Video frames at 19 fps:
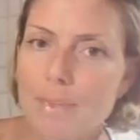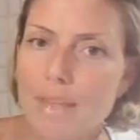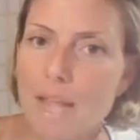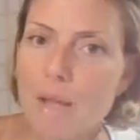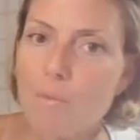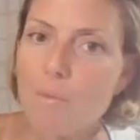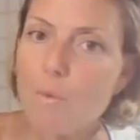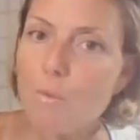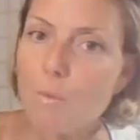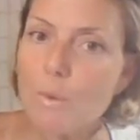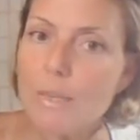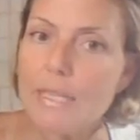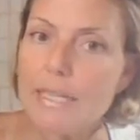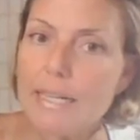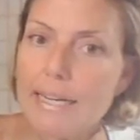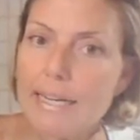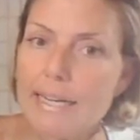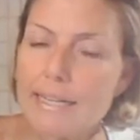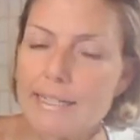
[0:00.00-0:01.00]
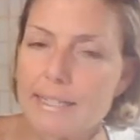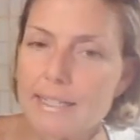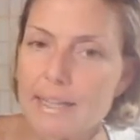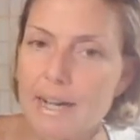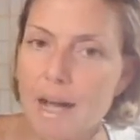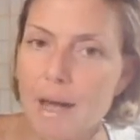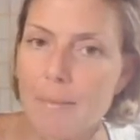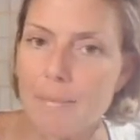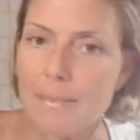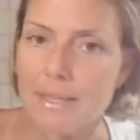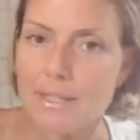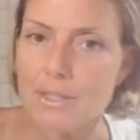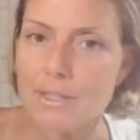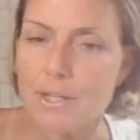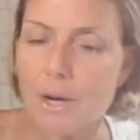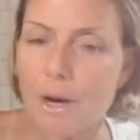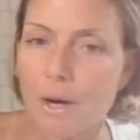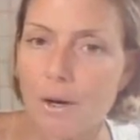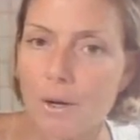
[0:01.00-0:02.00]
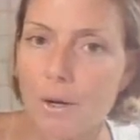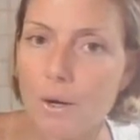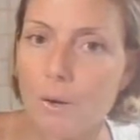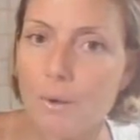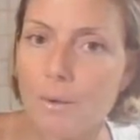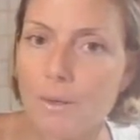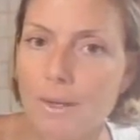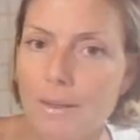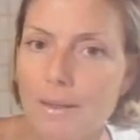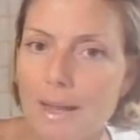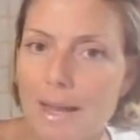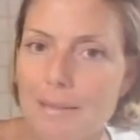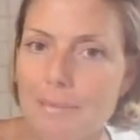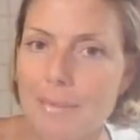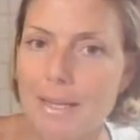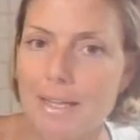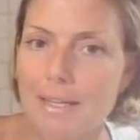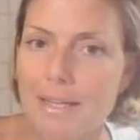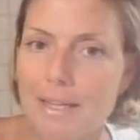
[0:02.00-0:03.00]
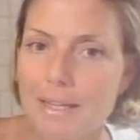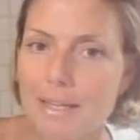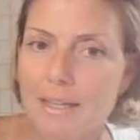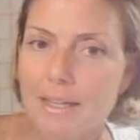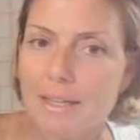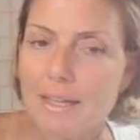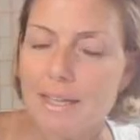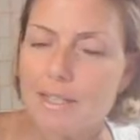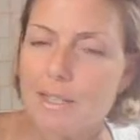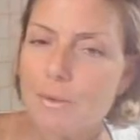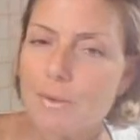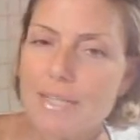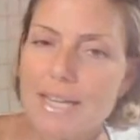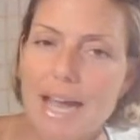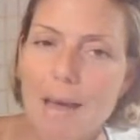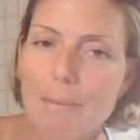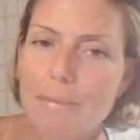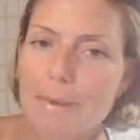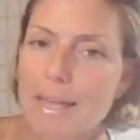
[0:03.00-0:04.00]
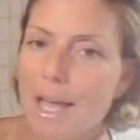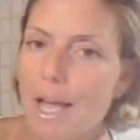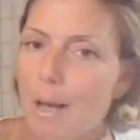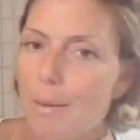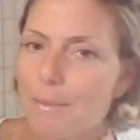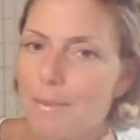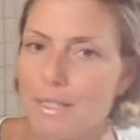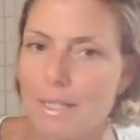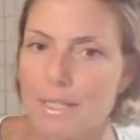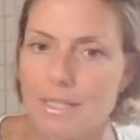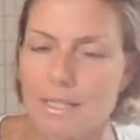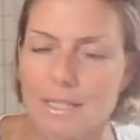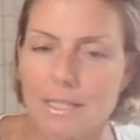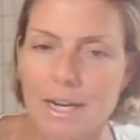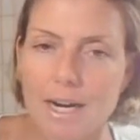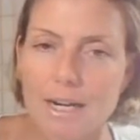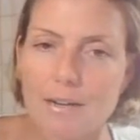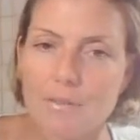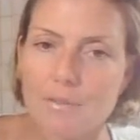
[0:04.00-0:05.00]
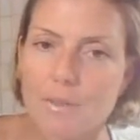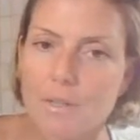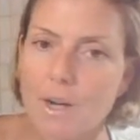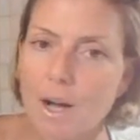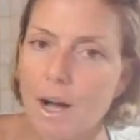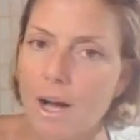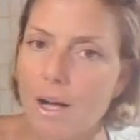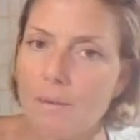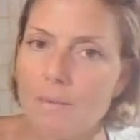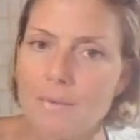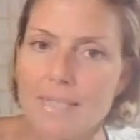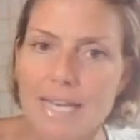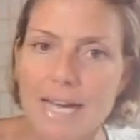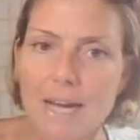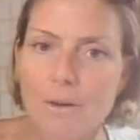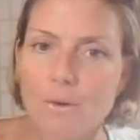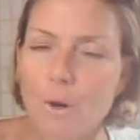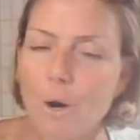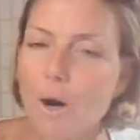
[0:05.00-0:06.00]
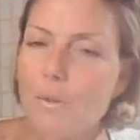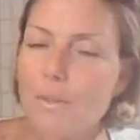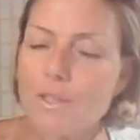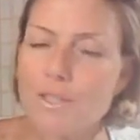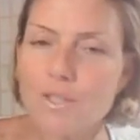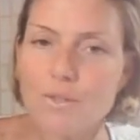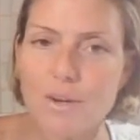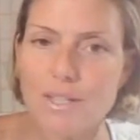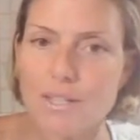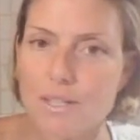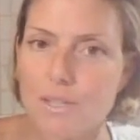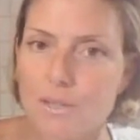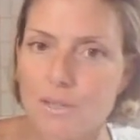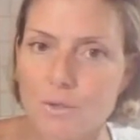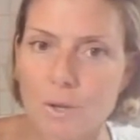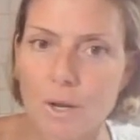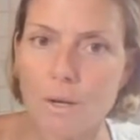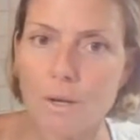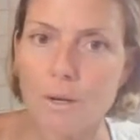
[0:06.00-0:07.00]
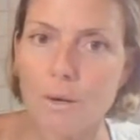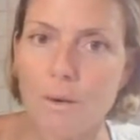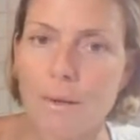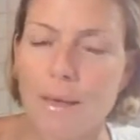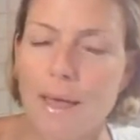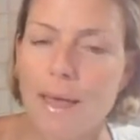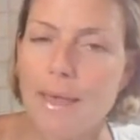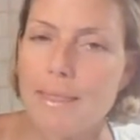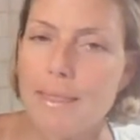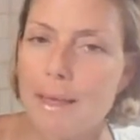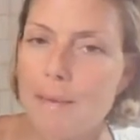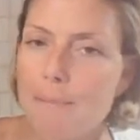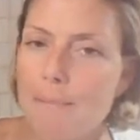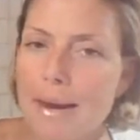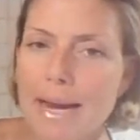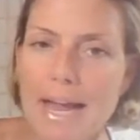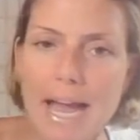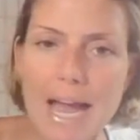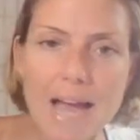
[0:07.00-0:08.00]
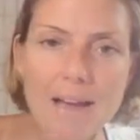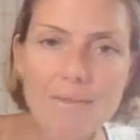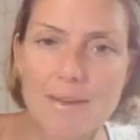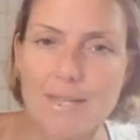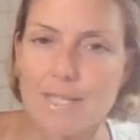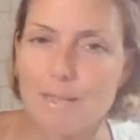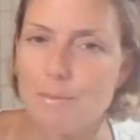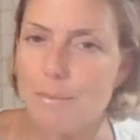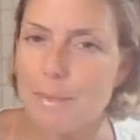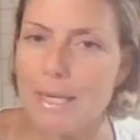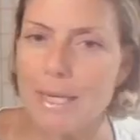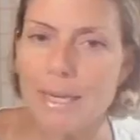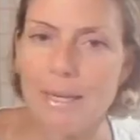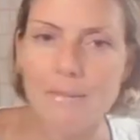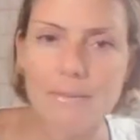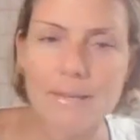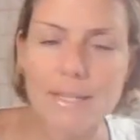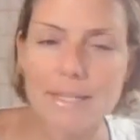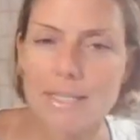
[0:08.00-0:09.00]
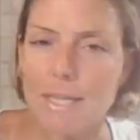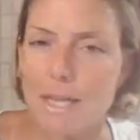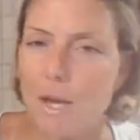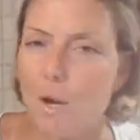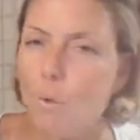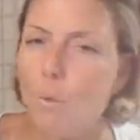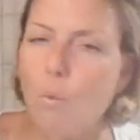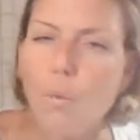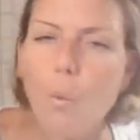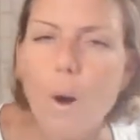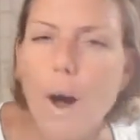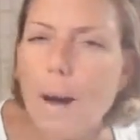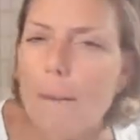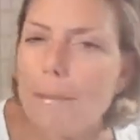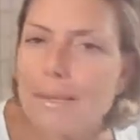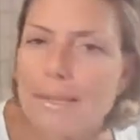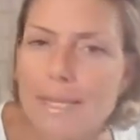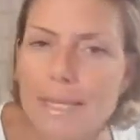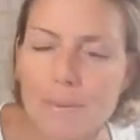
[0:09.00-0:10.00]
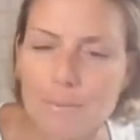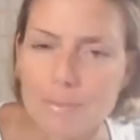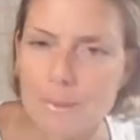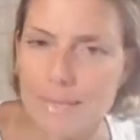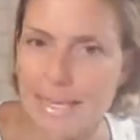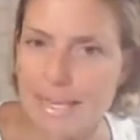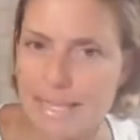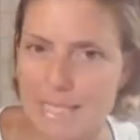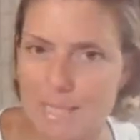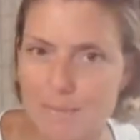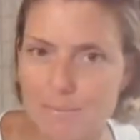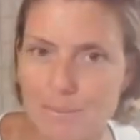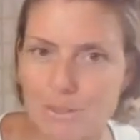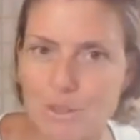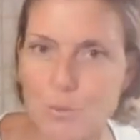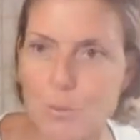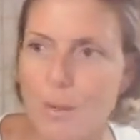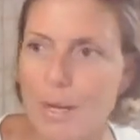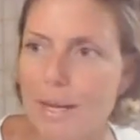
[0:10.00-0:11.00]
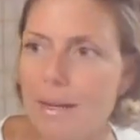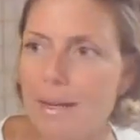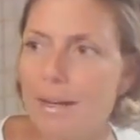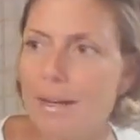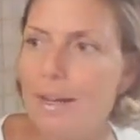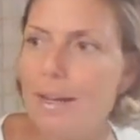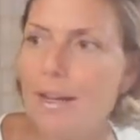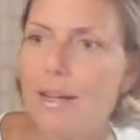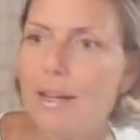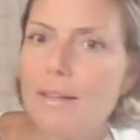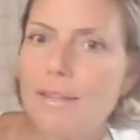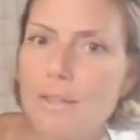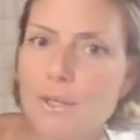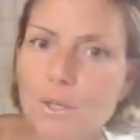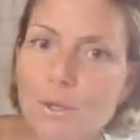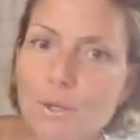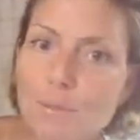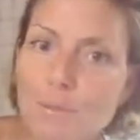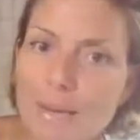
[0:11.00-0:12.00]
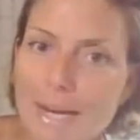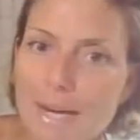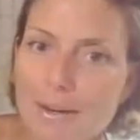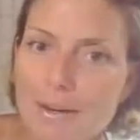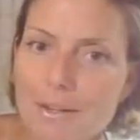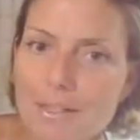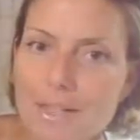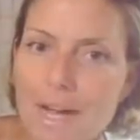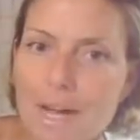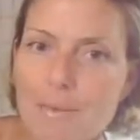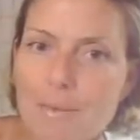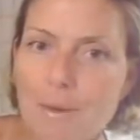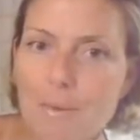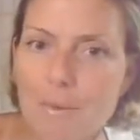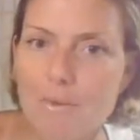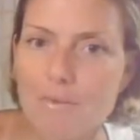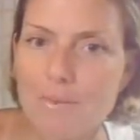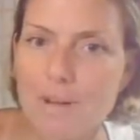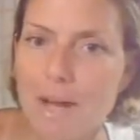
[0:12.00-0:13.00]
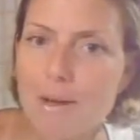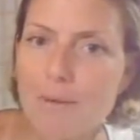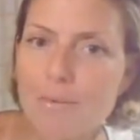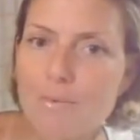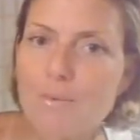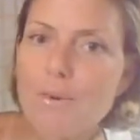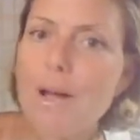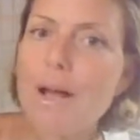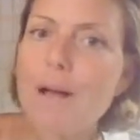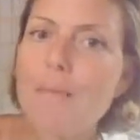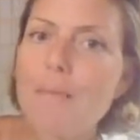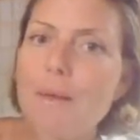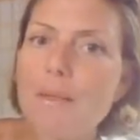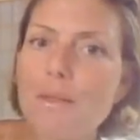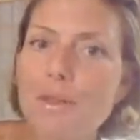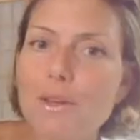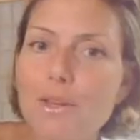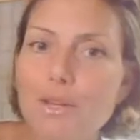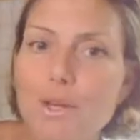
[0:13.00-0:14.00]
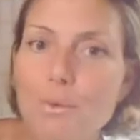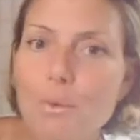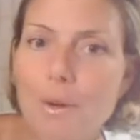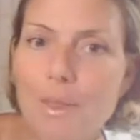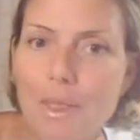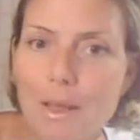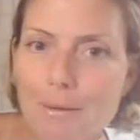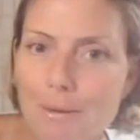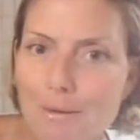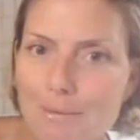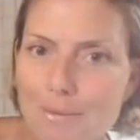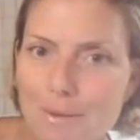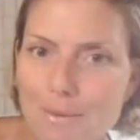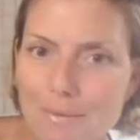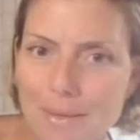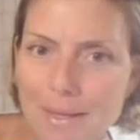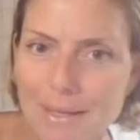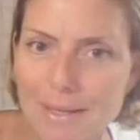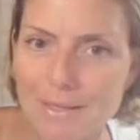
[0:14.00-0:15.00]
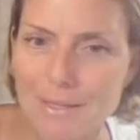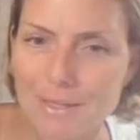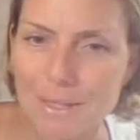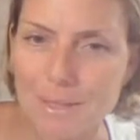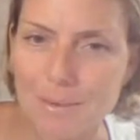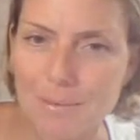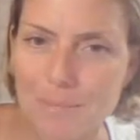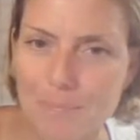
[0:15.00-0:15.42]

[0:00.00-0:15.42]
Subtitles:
And we're really needing to come into our own alignment. And so tapping helps us to kind of calm down all the stress and struggle that might have us be in this wobbling place between the old paradigm that we've come from and the new one that we're moving into.